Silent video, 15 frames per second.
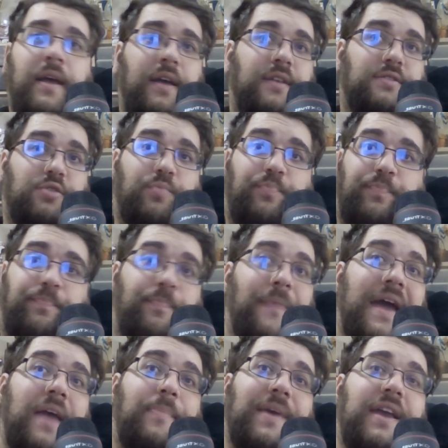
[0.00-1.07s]
So
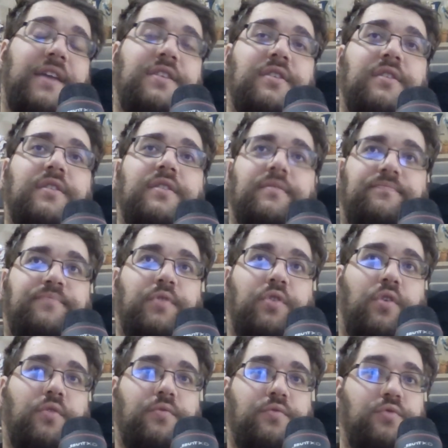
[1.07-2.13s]
maybe the
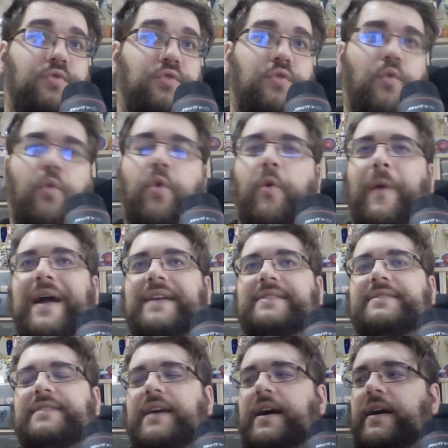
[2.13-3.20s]
newer
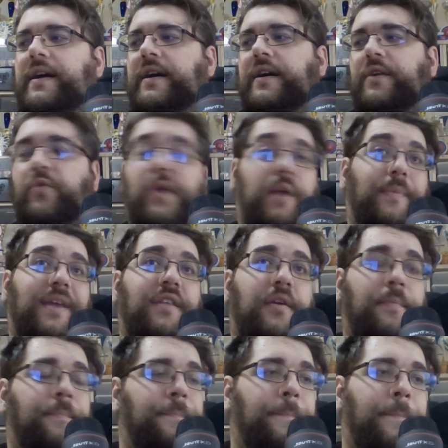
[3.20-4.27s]
ones are way
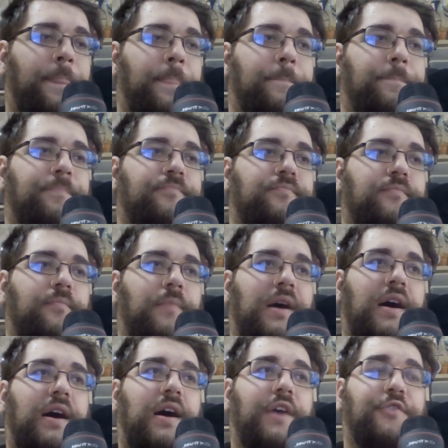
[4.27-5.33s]
better.
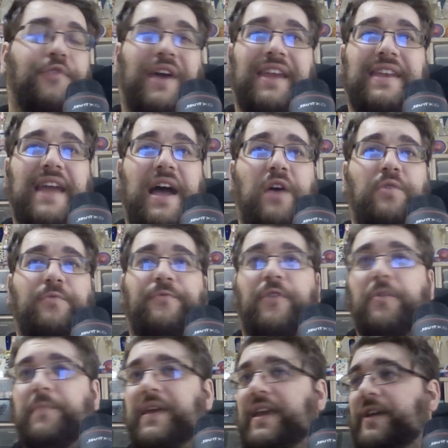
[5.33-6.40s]
But right now, for
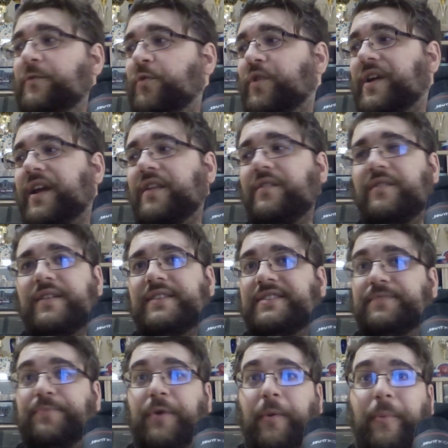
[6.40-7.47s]
me, Warcradle is
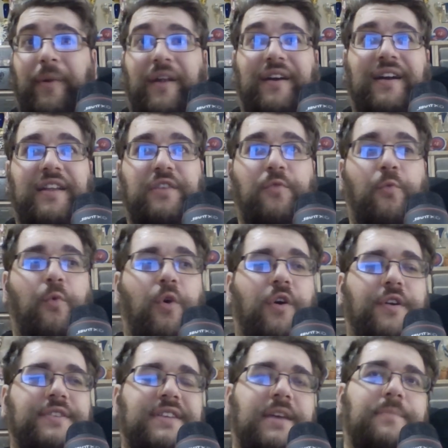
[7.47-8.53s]
probably the
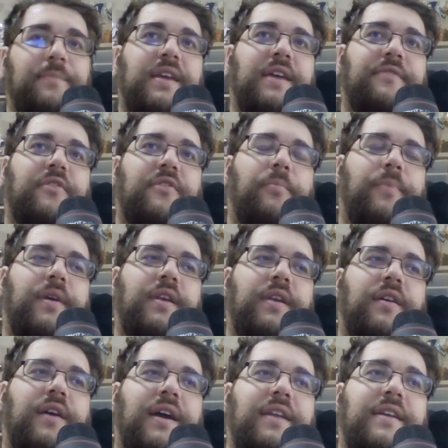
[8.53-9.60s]
worst MDF company
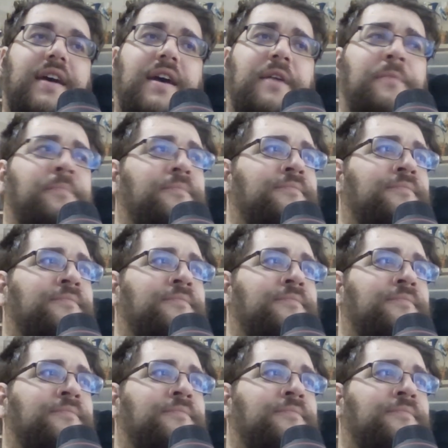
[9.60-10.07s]
right there.